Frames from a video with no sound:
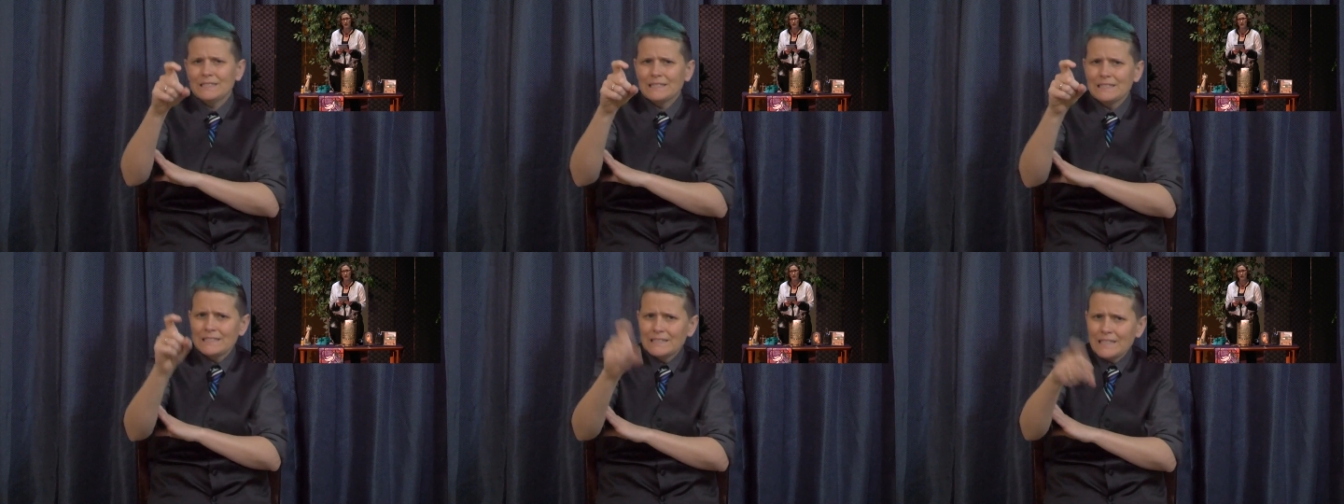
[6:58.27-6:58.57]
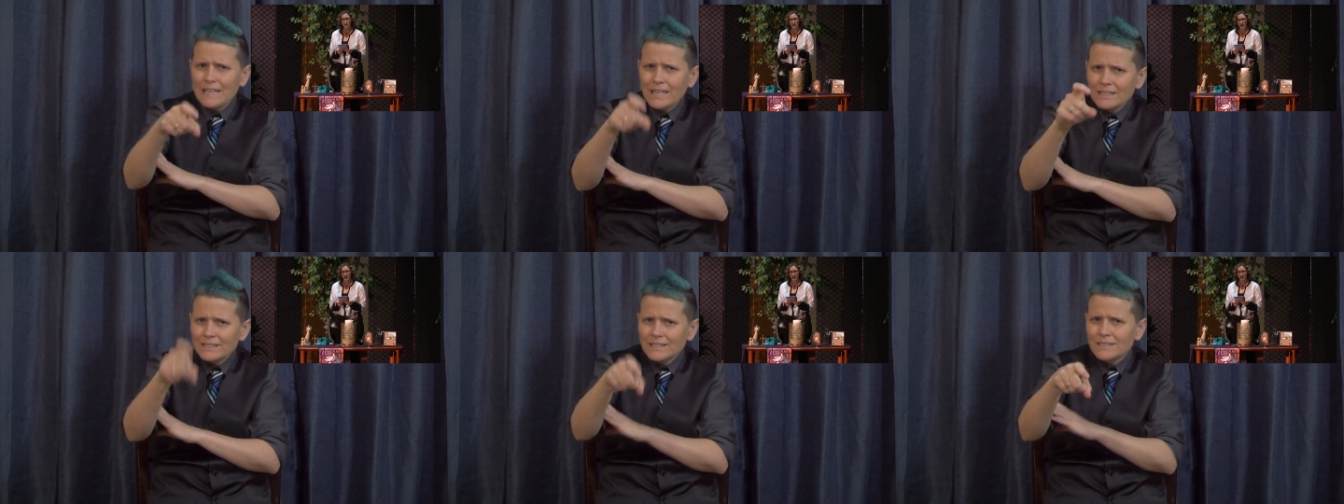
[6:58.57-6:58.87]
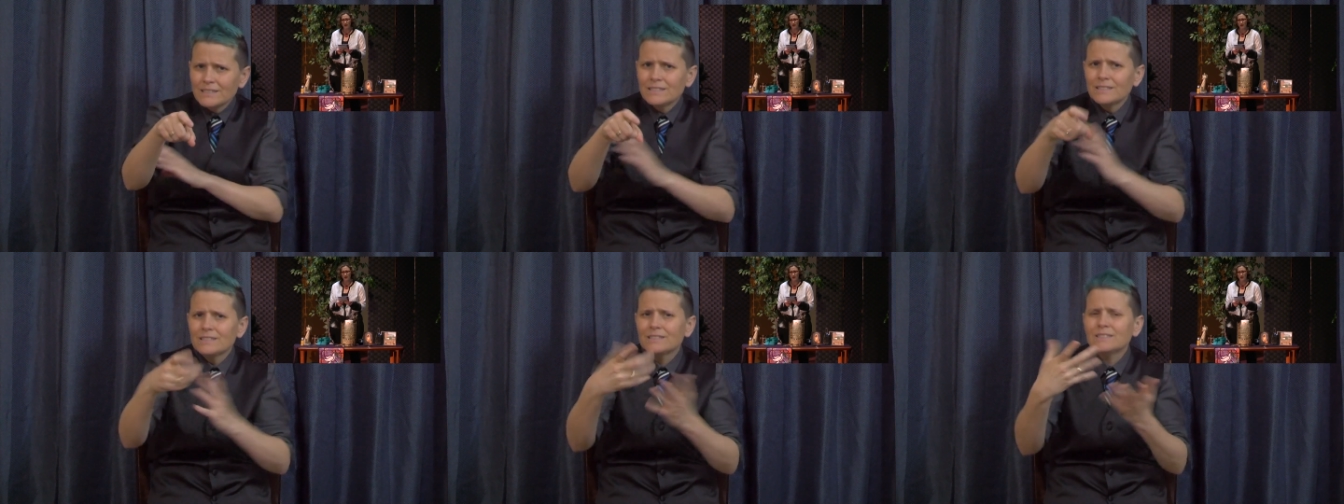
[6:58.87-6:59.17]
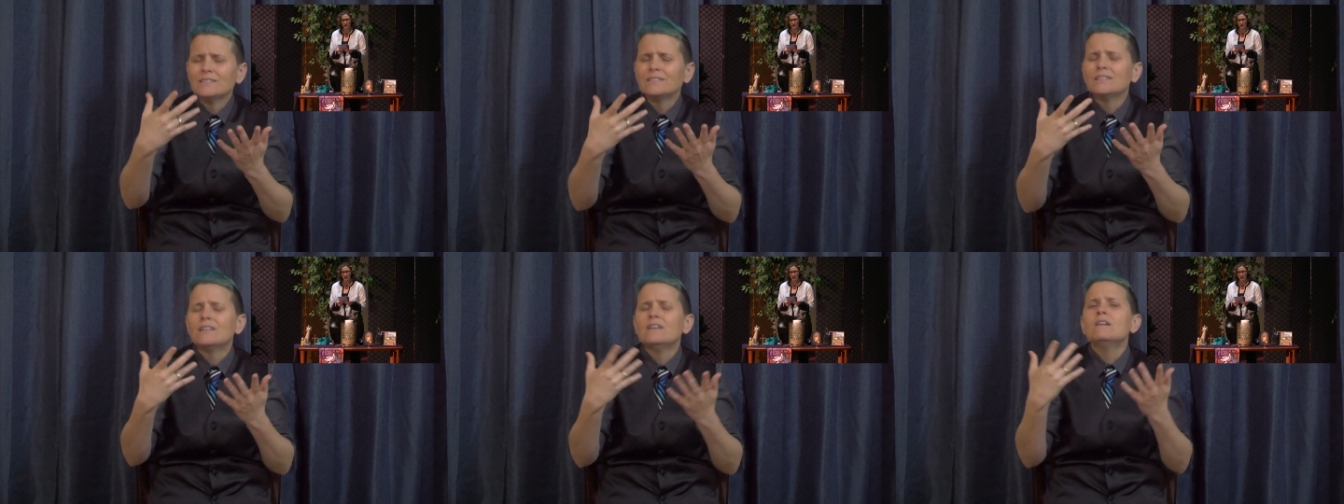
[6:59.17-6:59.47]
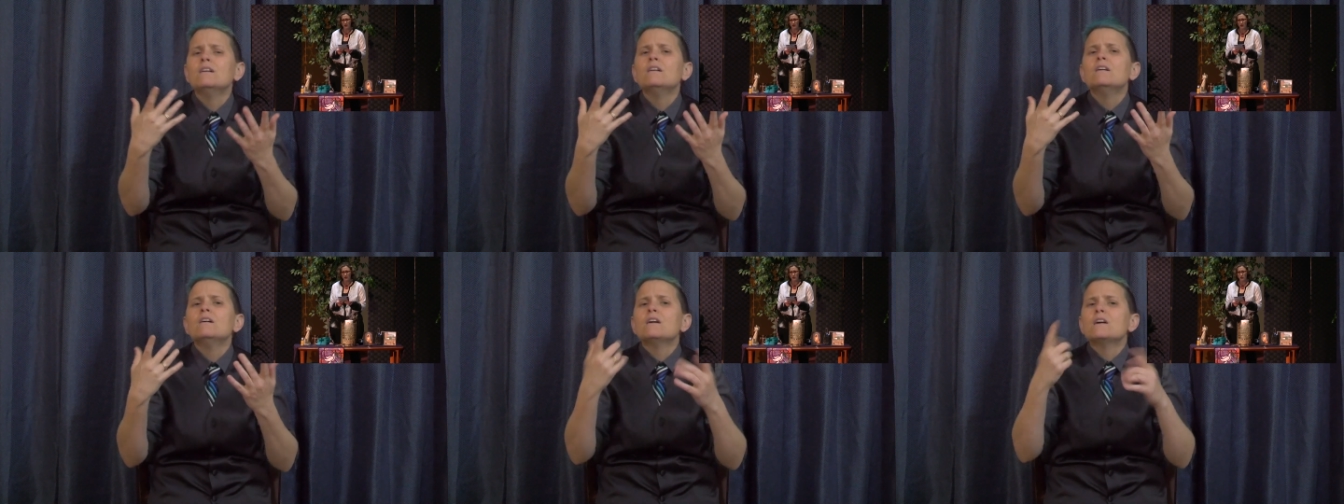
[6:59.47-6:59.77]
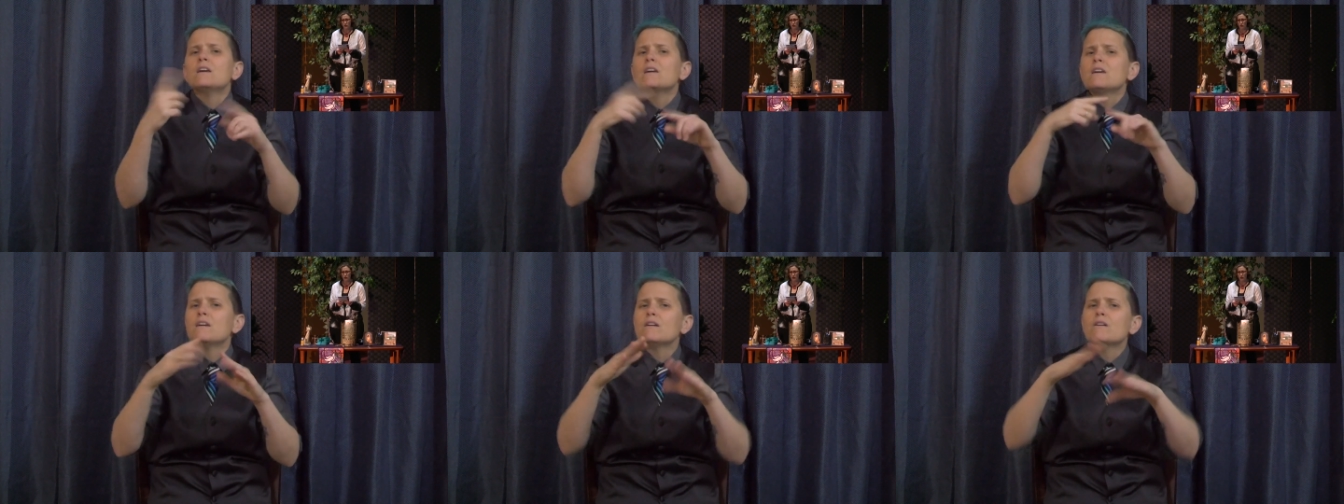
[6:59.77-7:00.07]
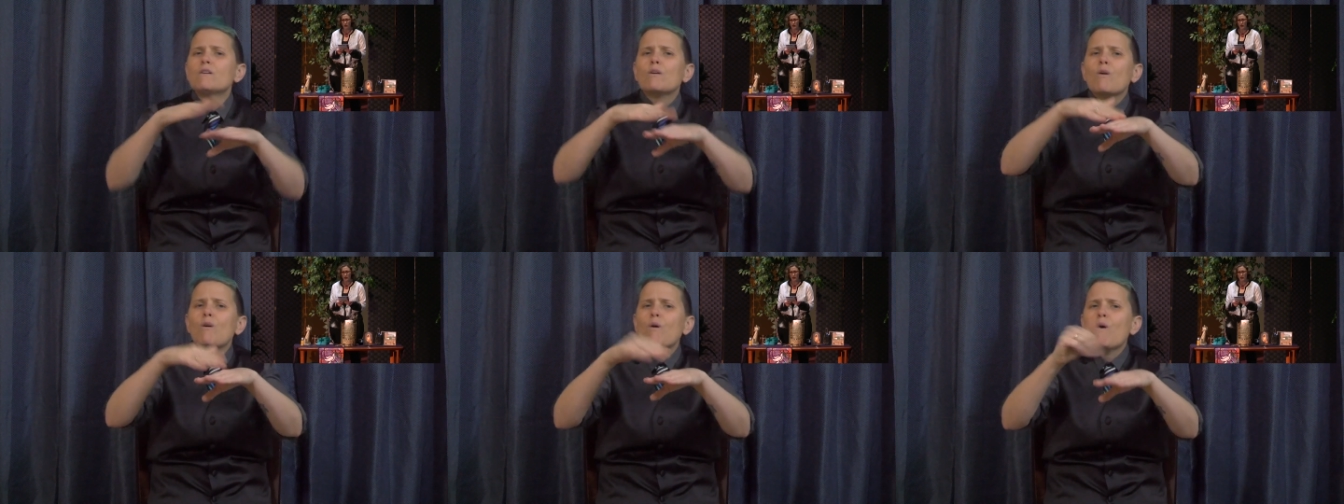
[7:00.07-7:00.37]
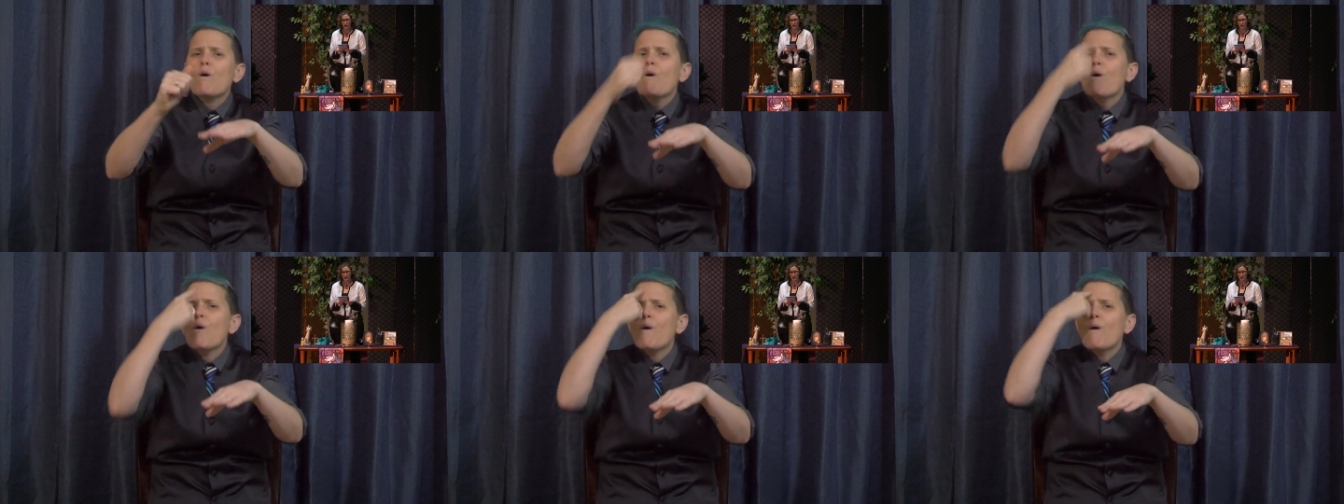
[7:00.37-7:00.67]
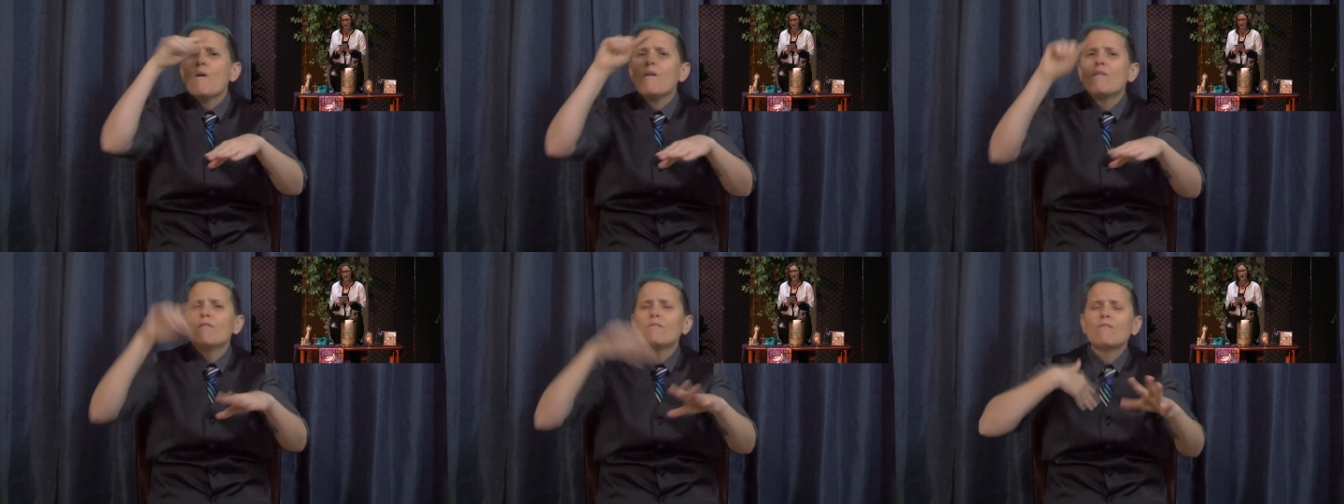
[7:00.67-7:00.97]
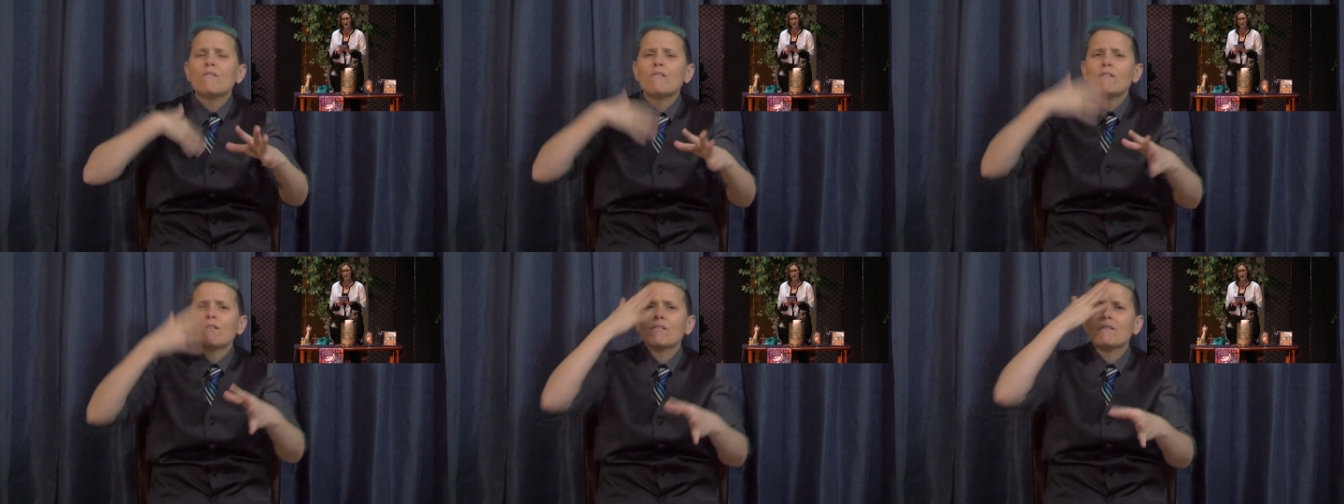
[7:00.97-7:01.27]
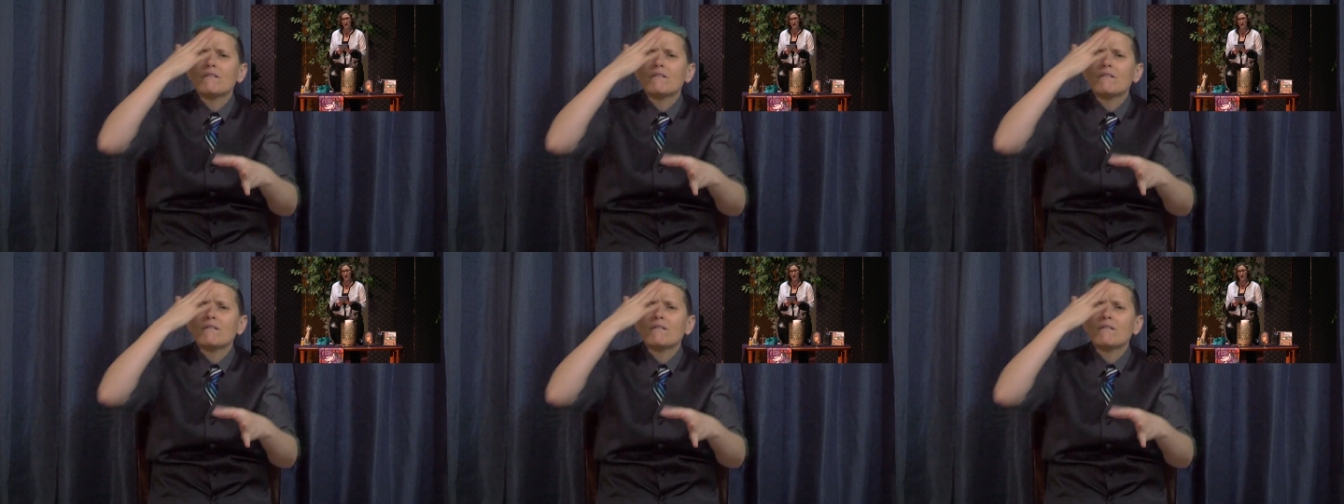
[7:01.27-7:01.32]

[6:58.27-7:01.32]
faith, joy, love,